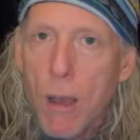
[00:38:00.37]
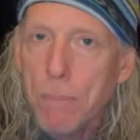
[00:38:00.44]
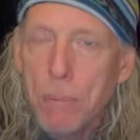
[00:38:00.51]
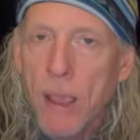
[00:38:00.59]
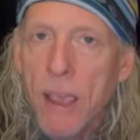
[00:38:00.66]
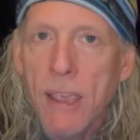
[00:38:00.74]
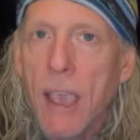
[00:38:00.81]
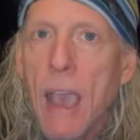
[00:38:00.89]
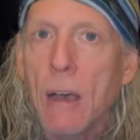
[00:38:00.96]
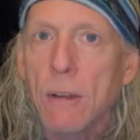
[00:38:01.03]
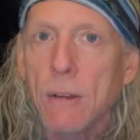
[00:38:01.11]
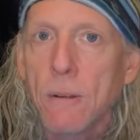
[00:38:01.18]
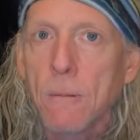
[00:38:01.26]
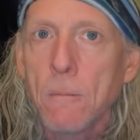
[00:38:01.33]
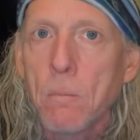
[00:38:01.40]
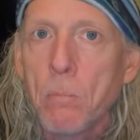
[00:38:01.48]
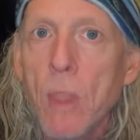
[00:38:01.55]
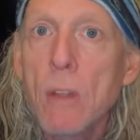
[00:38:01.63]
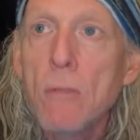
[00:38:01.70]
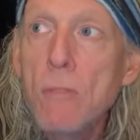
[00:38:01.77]
playing out.
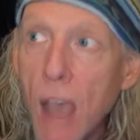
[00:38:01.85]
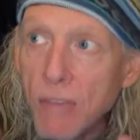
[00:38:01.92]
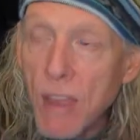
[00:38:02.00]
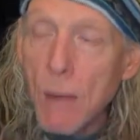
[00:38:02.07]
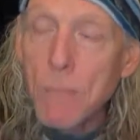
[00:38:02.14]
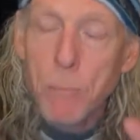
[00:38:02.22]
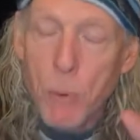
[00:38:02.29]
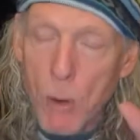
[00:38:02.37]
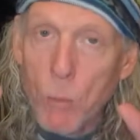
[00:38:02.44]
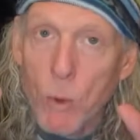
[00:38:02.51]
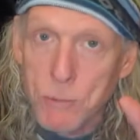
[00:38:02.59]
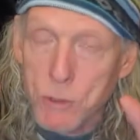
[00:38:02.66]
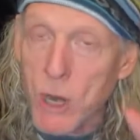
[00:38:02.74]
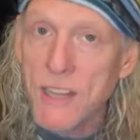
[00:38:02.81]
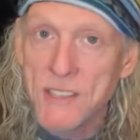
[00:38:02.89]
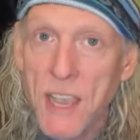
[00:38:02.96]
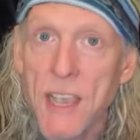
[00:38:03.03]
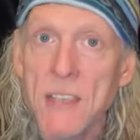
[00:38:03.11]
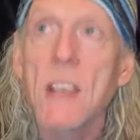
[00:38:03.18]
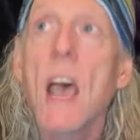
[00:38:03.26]
Nothing. What I'm trying to
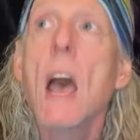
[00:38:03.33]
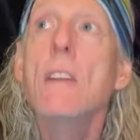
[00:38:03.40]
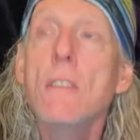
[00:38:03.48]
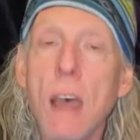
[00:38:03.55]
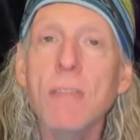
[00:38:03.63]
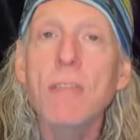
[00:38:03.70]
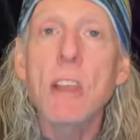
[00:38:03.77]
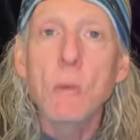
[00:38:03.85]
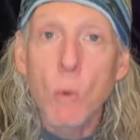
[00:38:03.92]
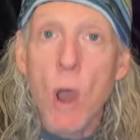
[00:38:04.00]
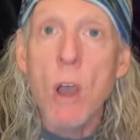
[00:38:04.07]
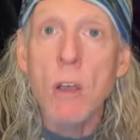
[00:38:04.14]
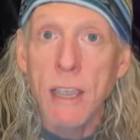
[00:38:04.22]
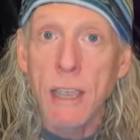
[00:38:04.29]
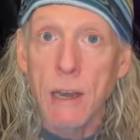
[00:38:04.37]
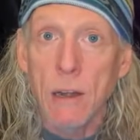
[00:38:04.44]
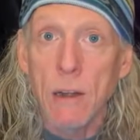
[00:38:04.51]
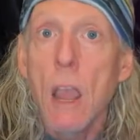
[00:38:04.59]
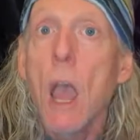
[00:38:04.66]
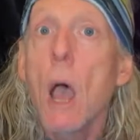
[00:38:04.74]
say is nothing wrong
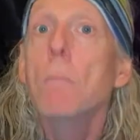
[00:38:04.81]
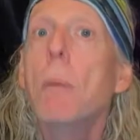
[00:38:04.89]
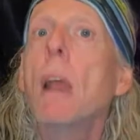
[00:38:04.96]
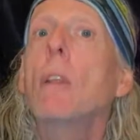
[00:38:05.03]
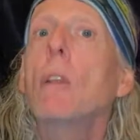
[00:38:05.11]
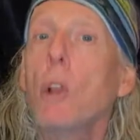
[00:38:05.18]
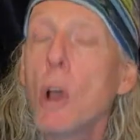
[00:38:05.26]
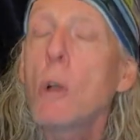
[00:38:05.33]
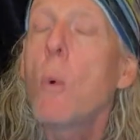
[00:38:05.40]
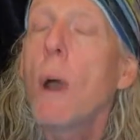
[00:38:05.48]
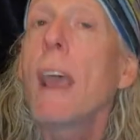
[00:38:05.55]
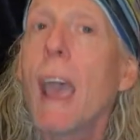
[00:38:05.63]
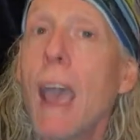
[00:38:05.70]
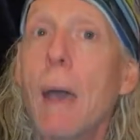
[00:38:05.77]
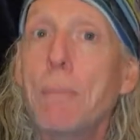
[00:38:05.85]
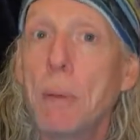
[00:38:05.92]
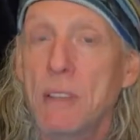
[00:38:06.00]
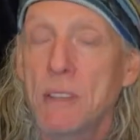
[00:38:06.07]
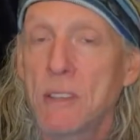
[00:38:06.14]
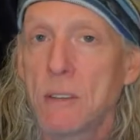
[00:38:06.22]
here, but look what
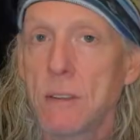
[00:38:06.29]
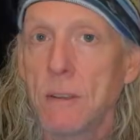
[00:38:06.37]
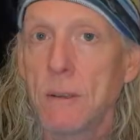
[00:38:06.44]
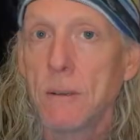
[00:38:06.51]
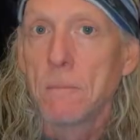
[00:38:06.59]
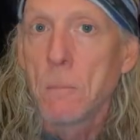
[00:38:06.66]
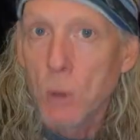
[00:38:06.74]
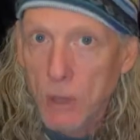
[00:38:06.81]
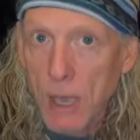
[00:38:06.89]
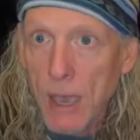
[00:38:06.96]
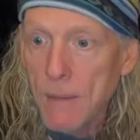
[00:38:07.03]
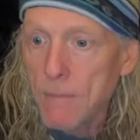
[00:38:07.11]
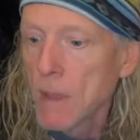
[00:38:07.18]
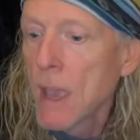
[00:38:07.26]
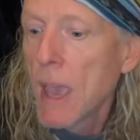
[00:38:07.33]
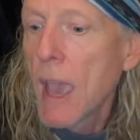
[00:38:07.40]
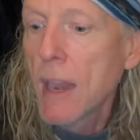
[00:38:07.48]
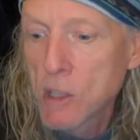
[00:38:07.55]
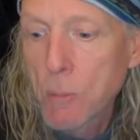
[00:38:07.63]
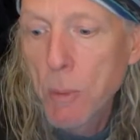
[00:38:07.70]
happens, okay?
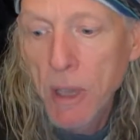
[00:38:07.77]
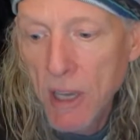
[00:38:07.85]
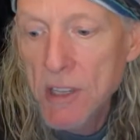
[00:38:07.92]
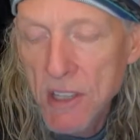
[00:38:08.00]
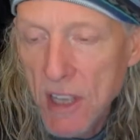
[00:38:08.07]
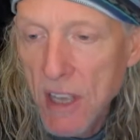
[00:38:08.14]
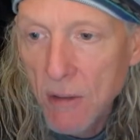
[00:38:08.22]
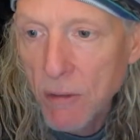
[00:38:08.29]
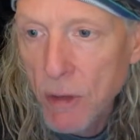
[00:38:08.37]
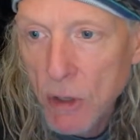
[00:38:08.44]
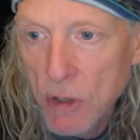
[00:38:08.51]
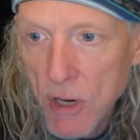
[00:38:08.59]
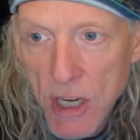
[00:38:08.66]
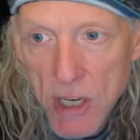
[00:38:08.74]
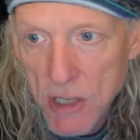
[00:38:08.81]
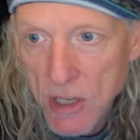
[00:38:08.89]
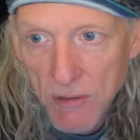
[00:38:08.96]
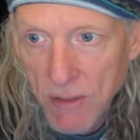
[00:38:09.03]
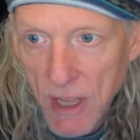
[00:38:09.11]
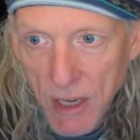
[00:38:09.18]
And it's because of the infiltration
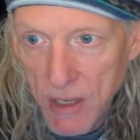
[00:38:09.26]
of that